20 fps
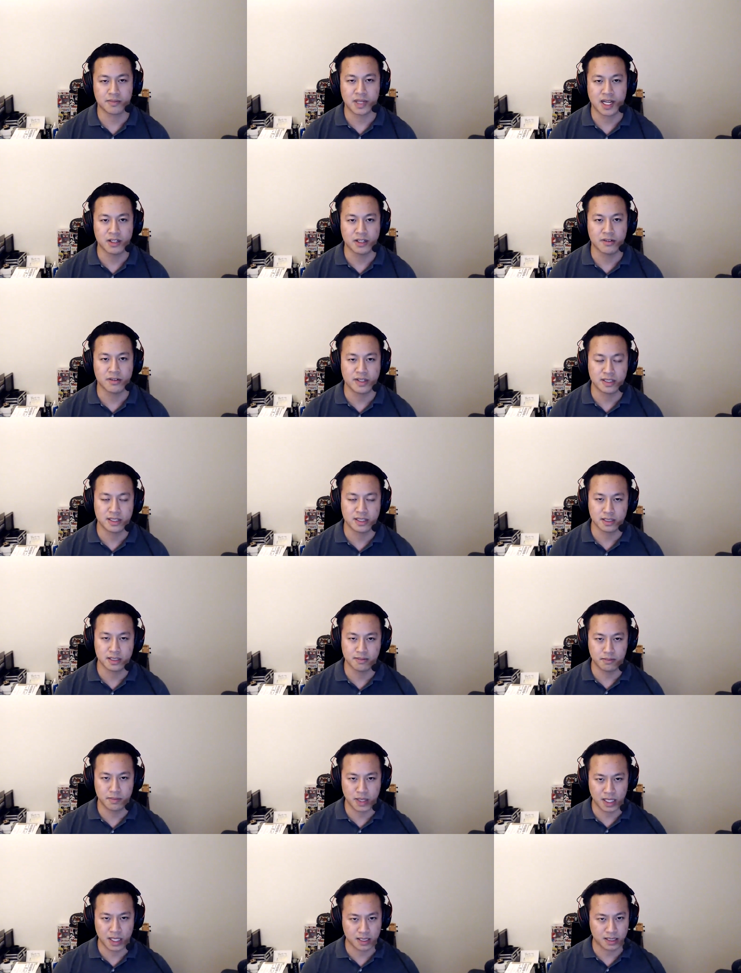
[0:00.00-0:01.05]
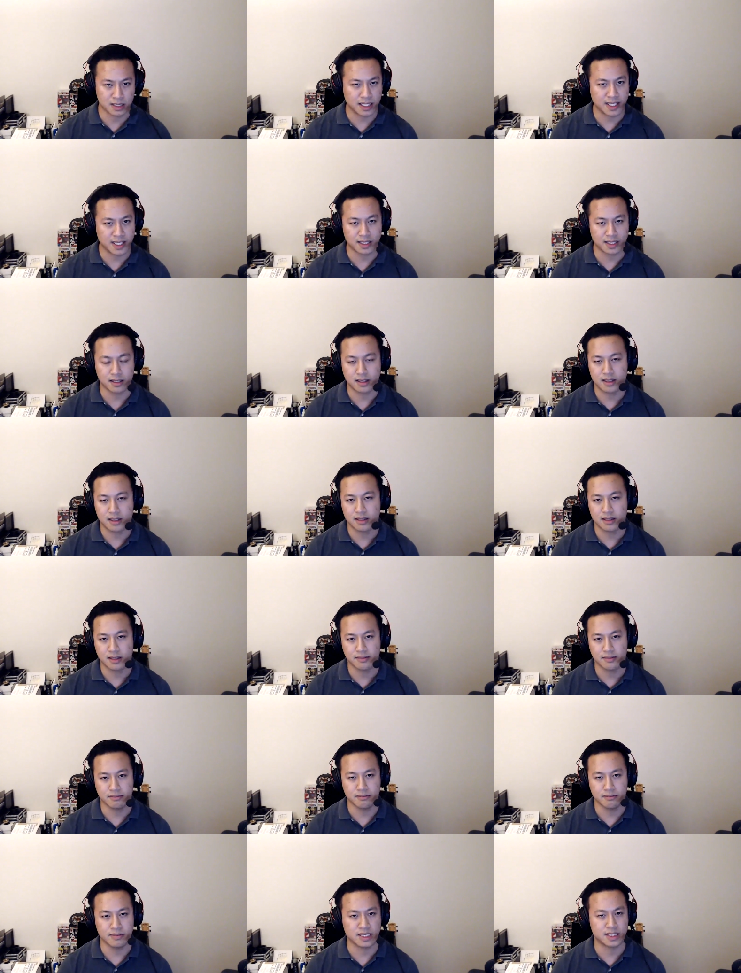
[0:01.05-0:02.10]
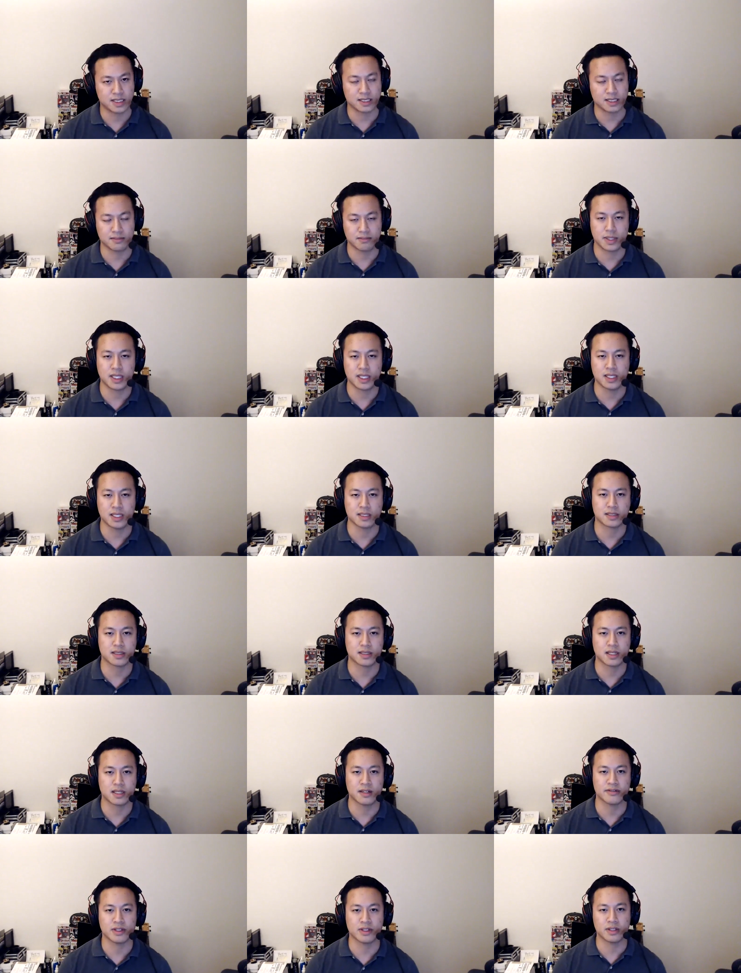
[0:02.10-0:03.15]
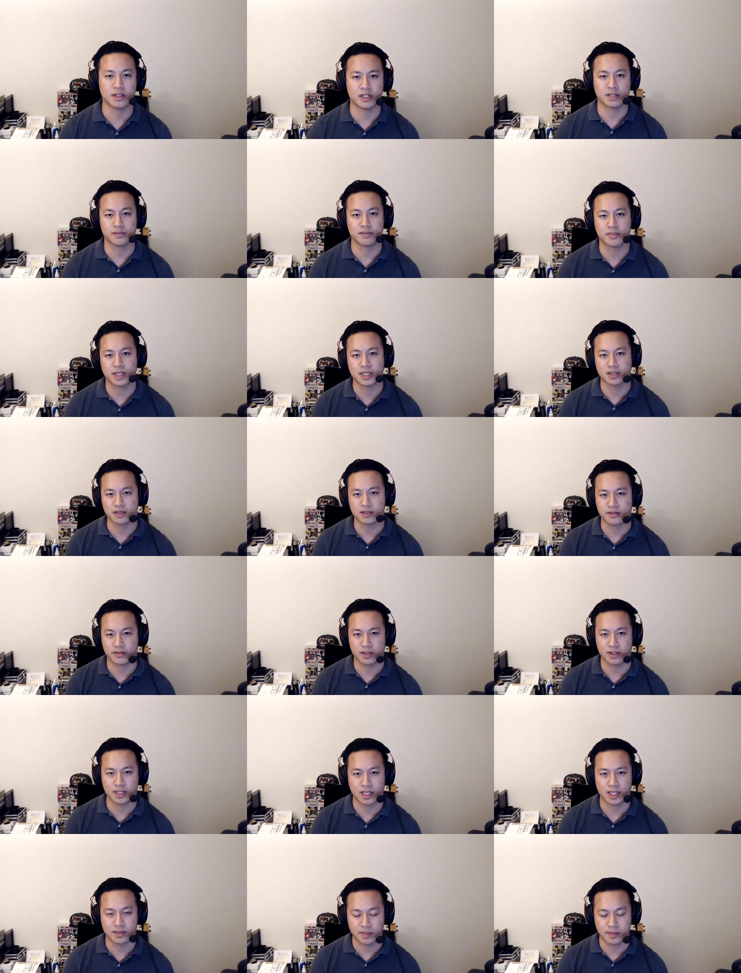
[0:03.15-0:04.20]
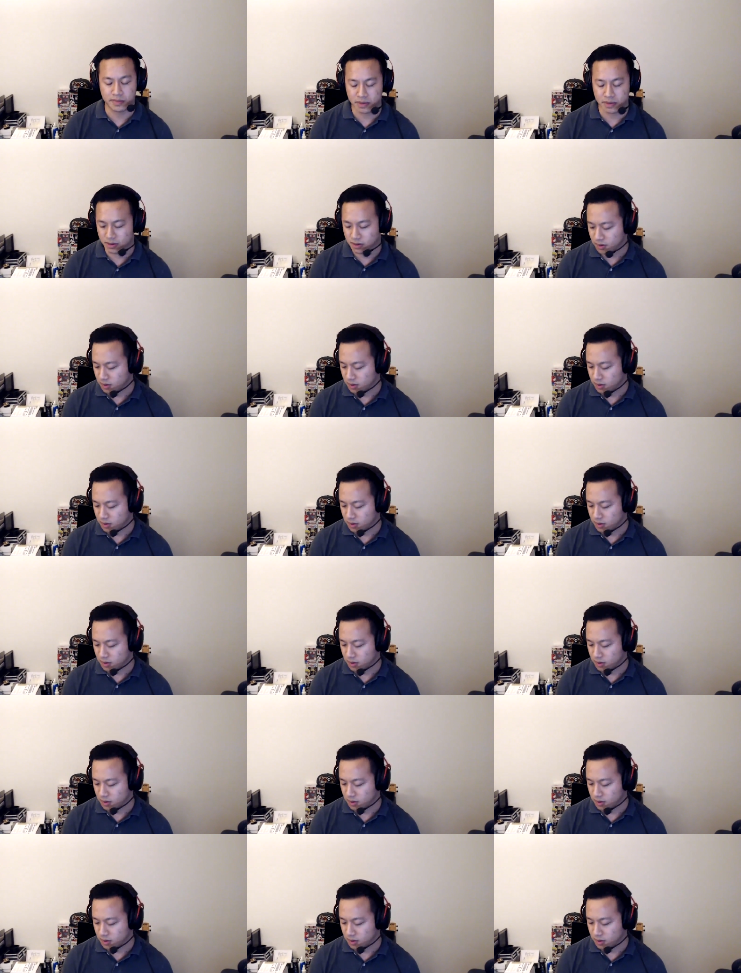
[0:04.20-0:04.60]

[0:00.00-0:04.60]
But I know this is a big like missing piece of the learning puzzle for a lot of people.